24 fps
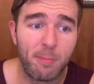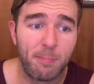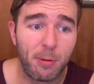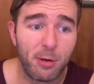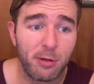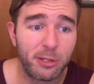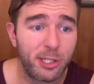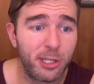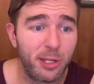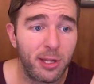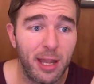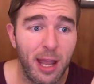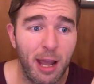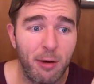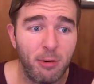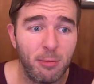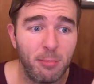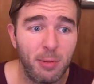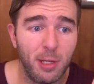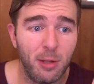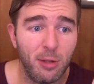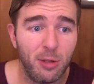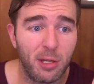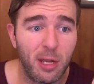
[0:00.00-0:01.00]
personally, I would
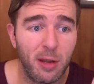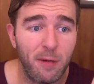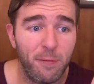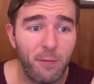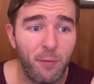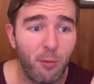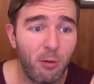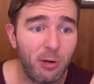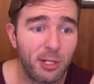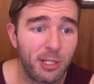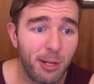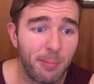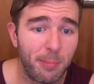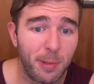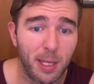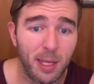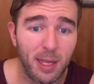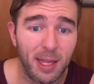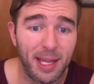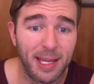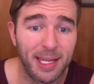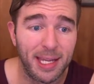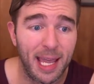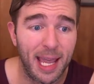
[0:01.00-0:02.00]
be looking for something
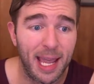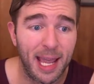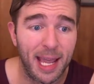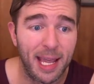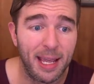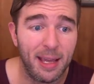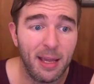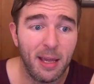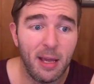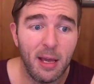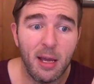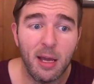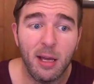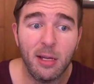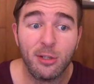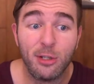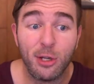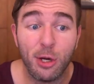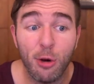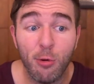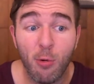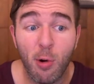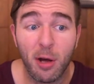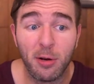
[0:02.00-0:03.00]
like a
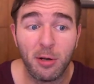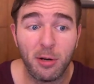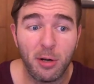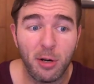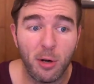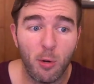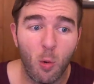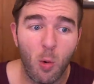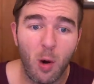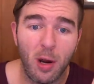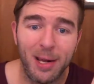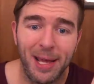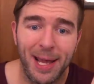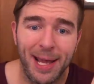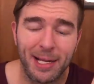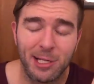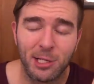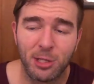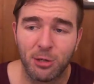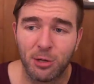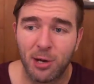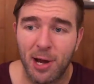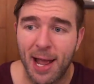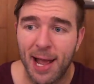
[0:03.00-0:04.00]
200-to-1
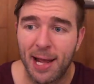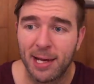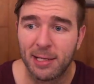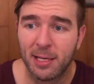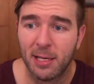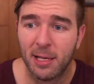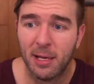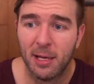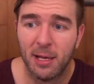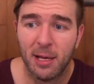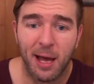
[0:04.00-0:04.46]
extract.